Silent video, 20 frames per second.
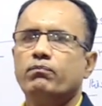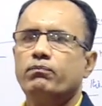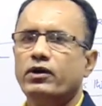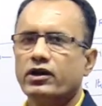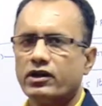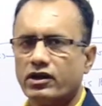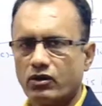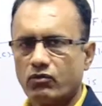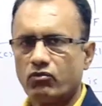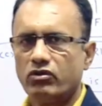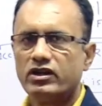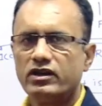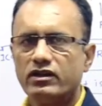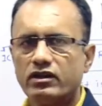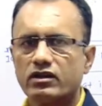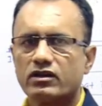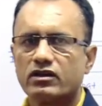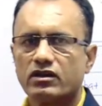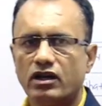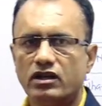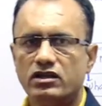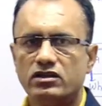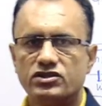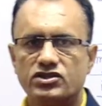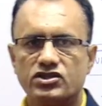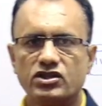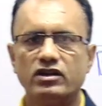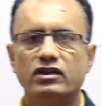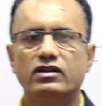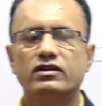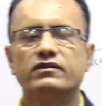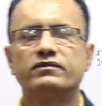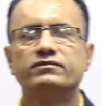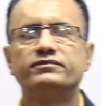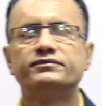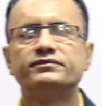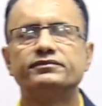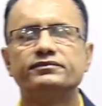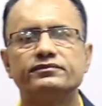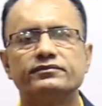particular culture
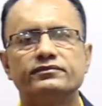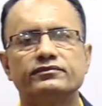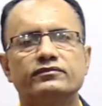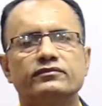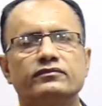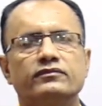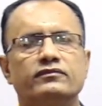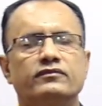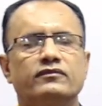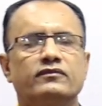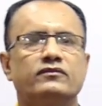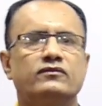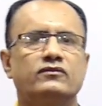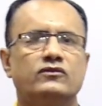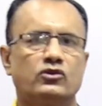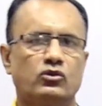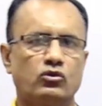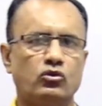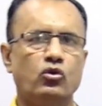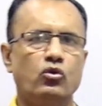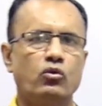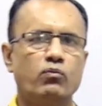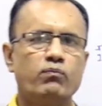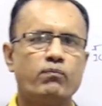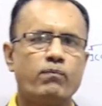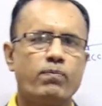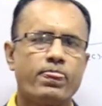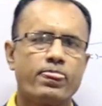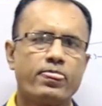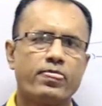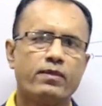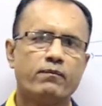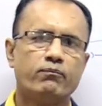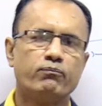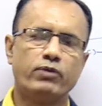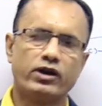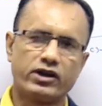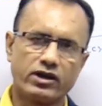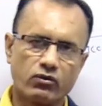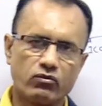group,
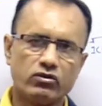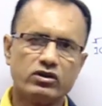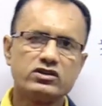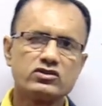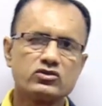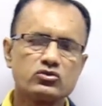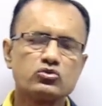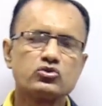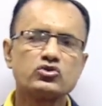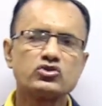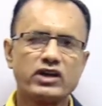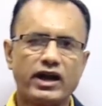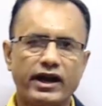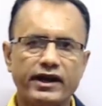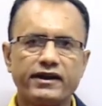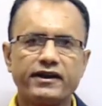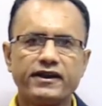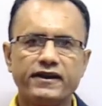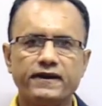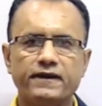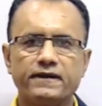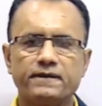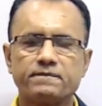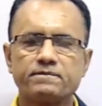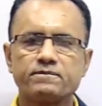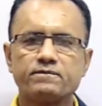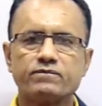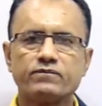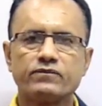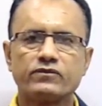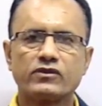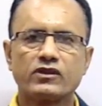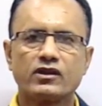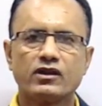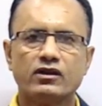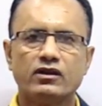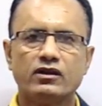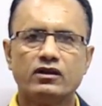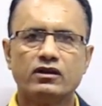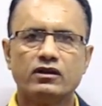particular society,
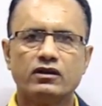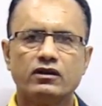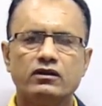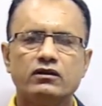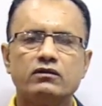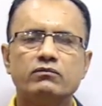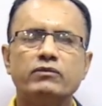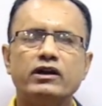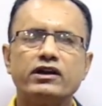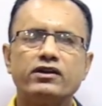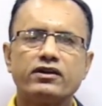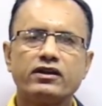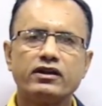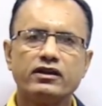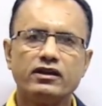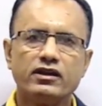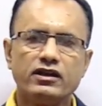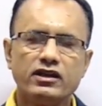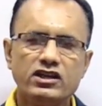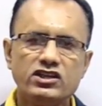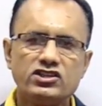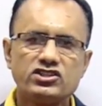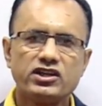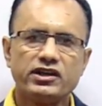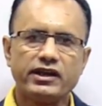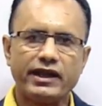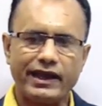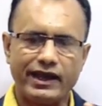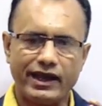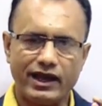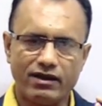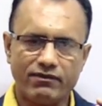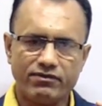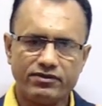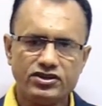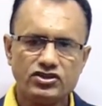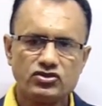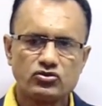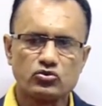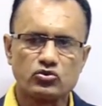but each and
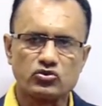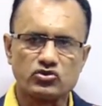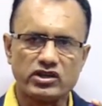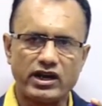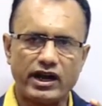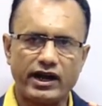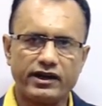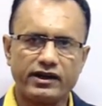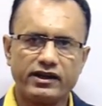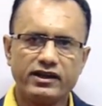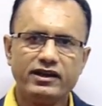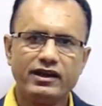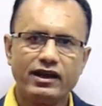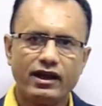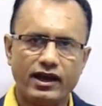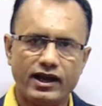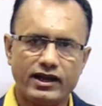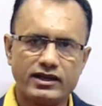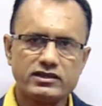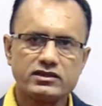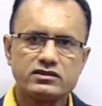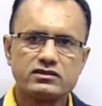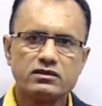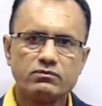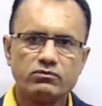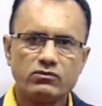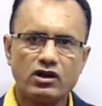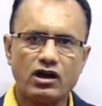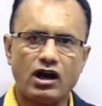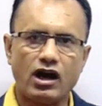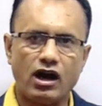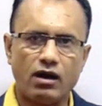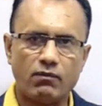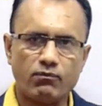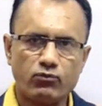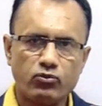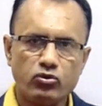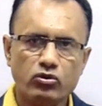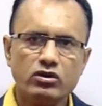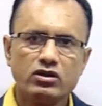every society has some
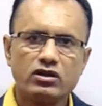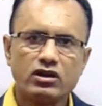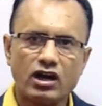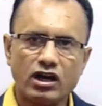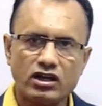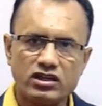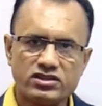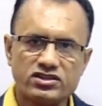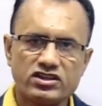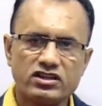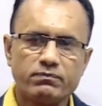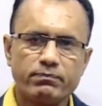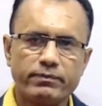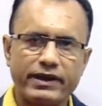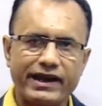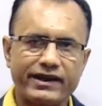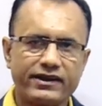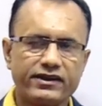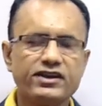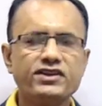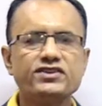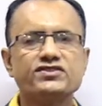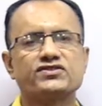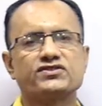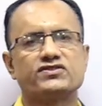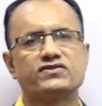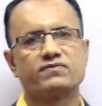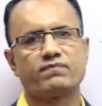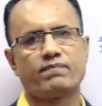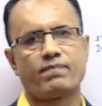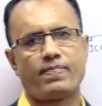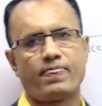harmful cultural practice.